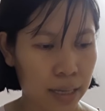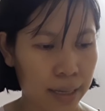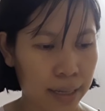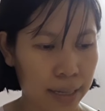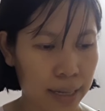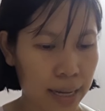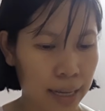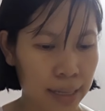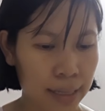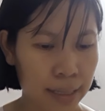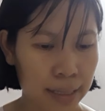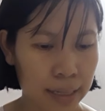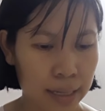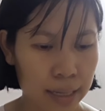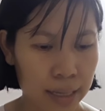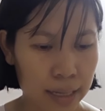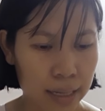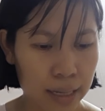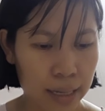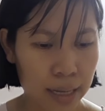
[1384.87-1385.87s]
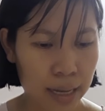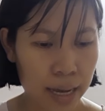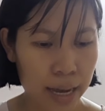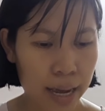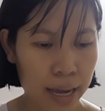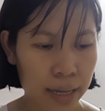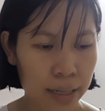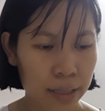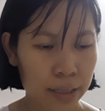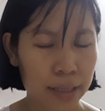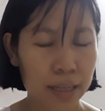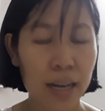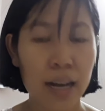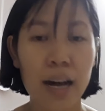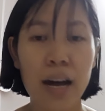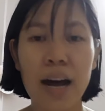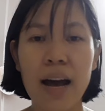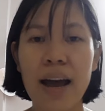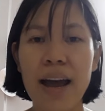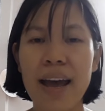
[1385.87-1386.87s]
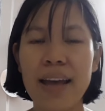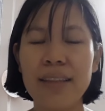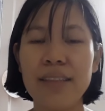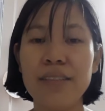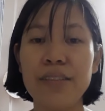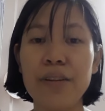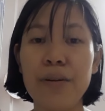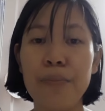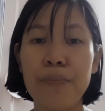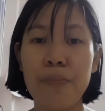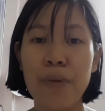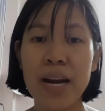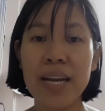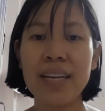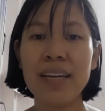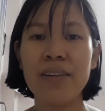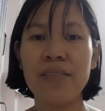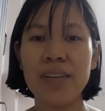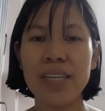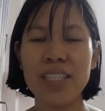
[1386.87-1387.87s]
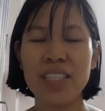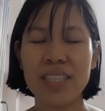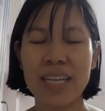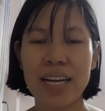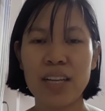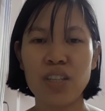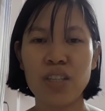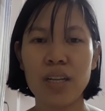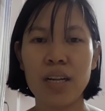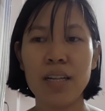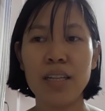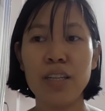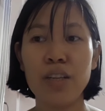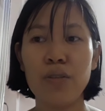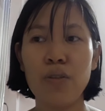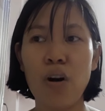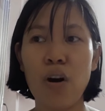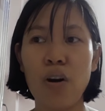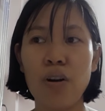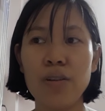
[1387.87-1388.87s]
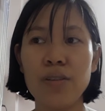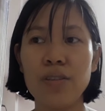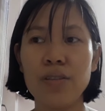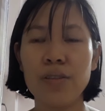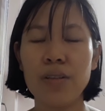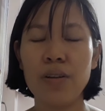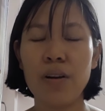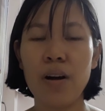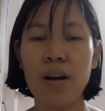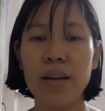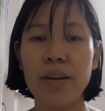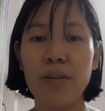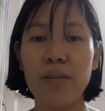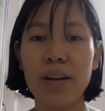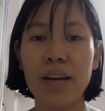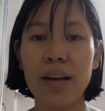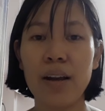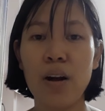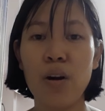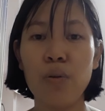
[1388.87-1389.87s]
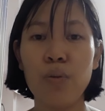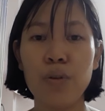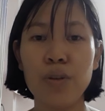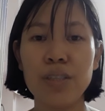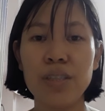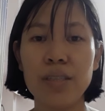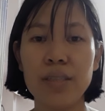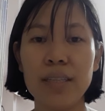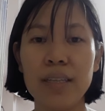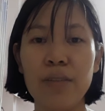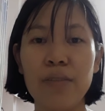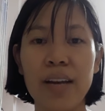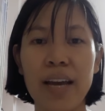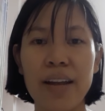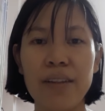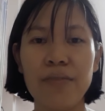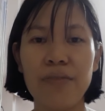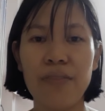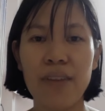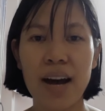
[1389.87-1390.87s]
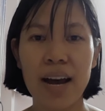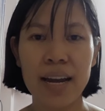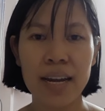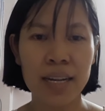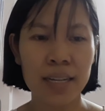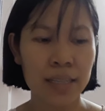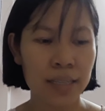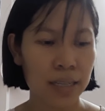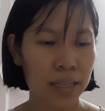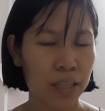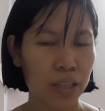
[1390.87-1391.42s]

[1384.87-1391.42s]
Yes, and at the bakery section you also you can find